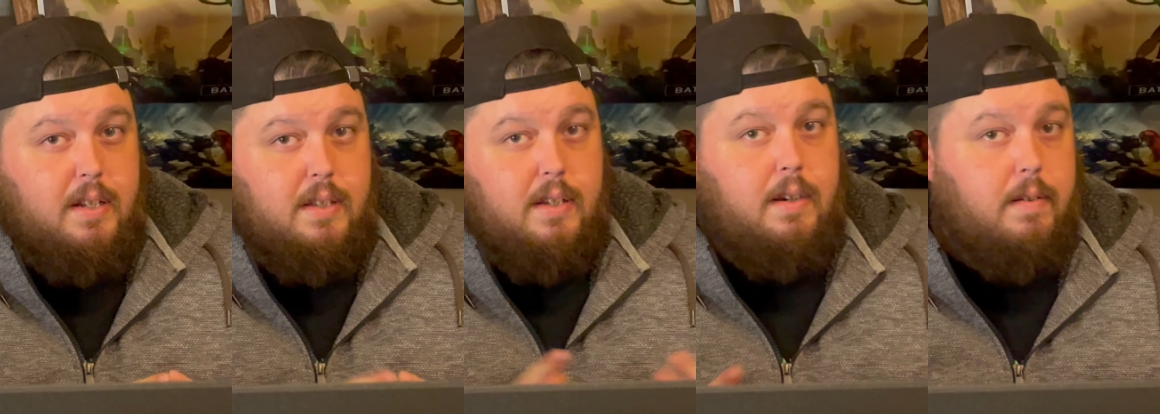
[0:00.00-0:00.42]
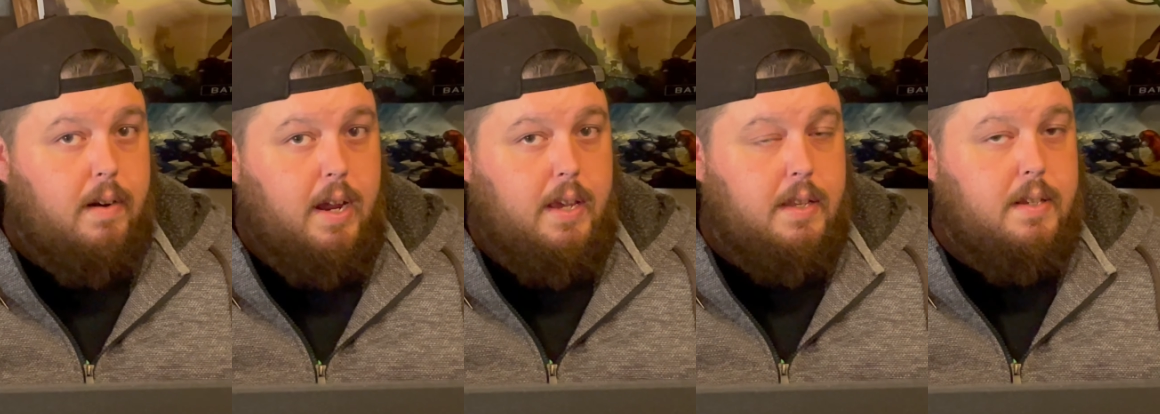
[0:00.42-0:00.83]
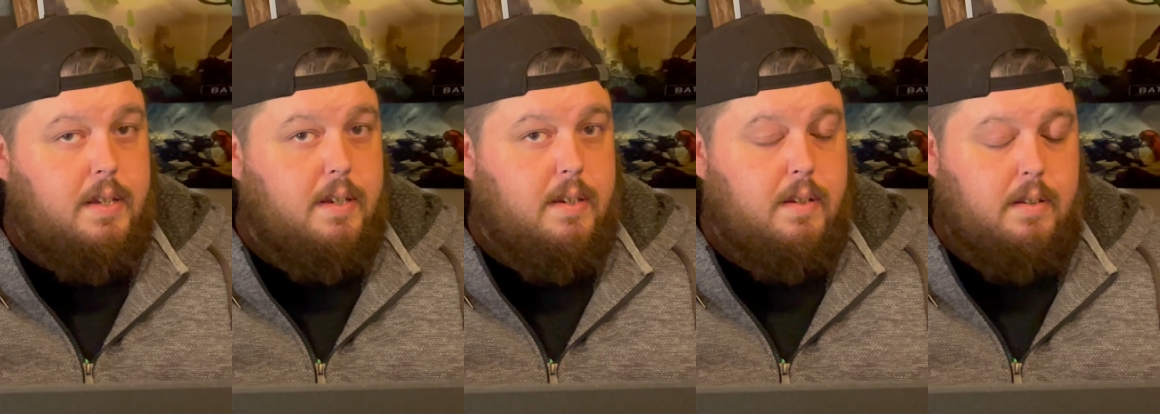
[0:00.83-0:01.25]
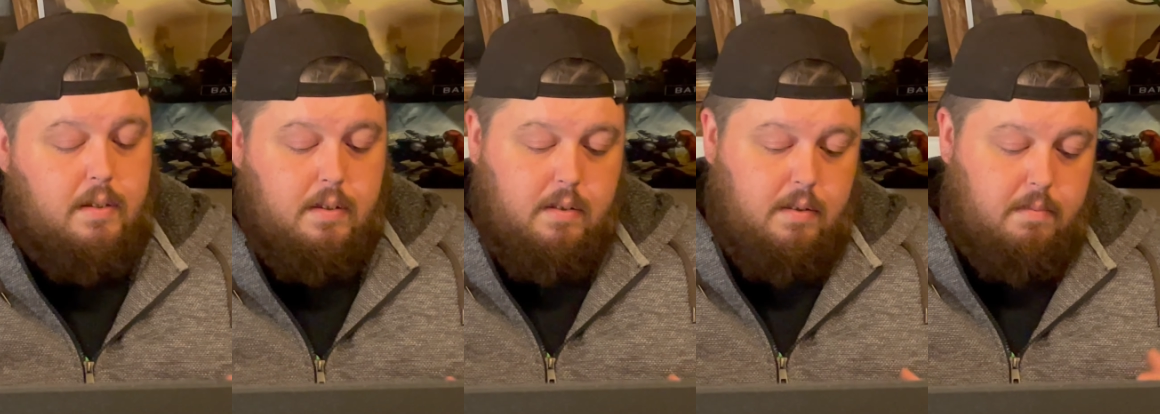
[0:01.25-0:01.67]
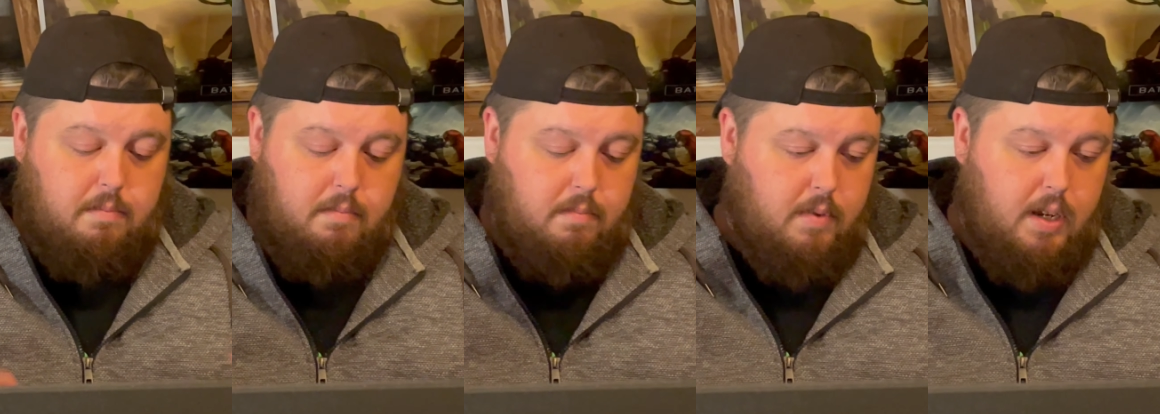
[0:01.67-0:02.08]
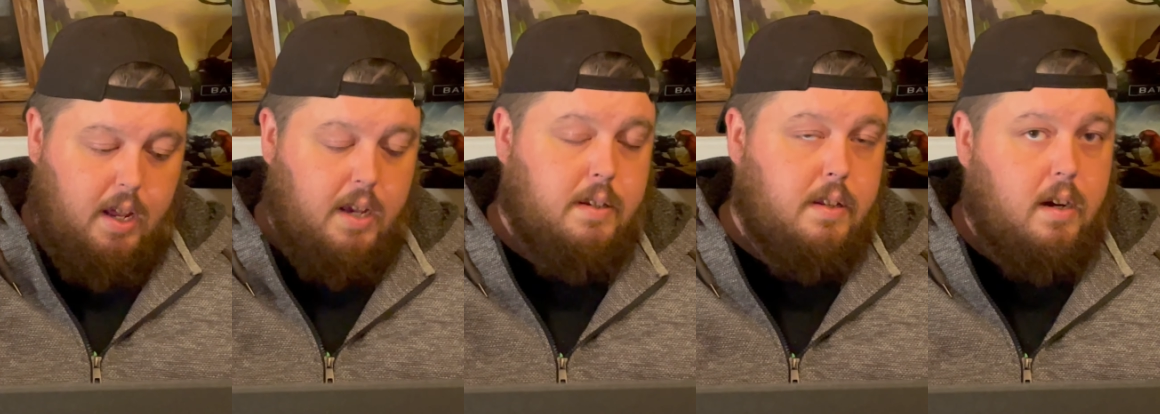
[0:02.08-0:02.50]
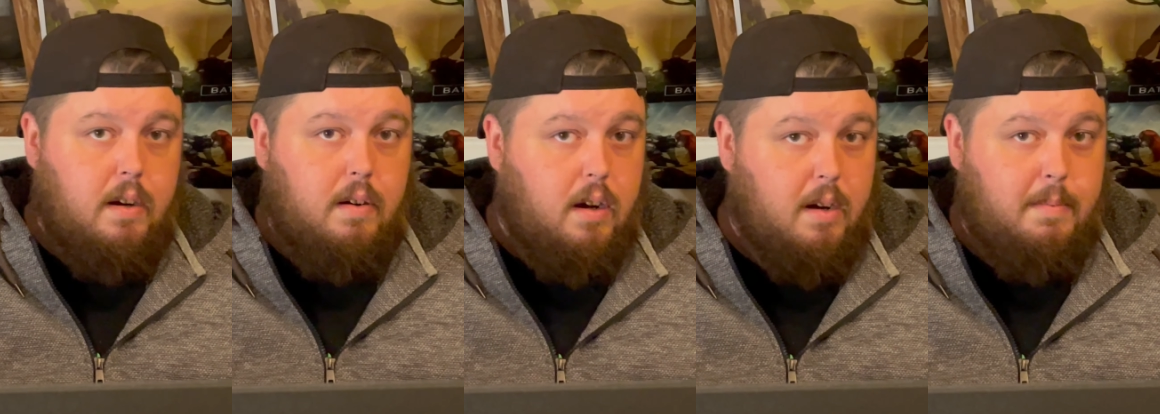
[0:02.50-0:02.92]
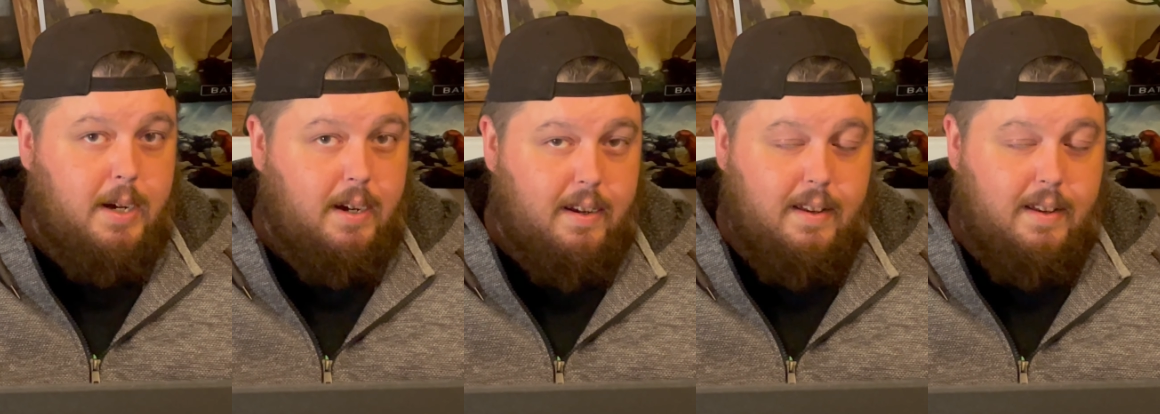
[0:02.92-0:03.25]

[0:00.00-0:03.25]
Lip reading: to create the next diorama.